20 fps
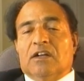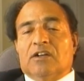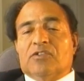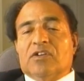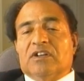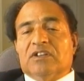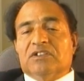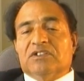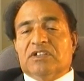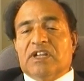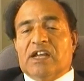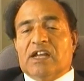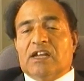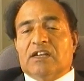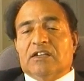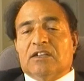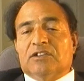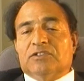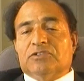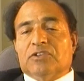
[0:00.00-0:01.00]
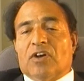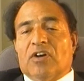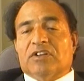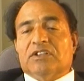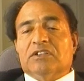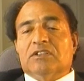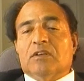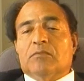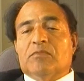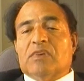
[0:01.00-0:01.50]
to understand
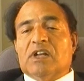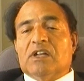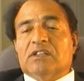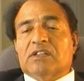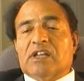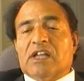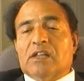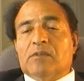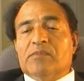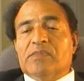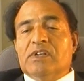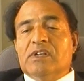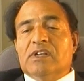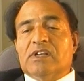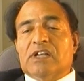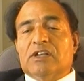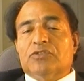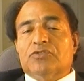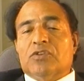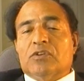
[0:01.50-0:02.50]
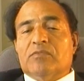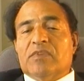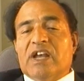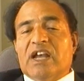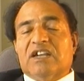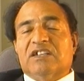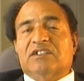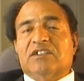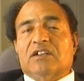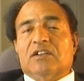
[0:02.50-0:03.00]
shortness of breath can be restored by
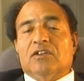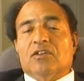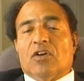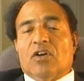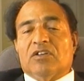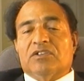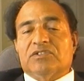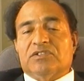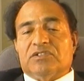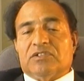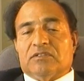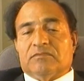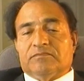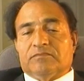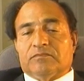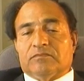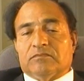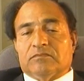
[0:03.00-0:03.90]
external oxygen,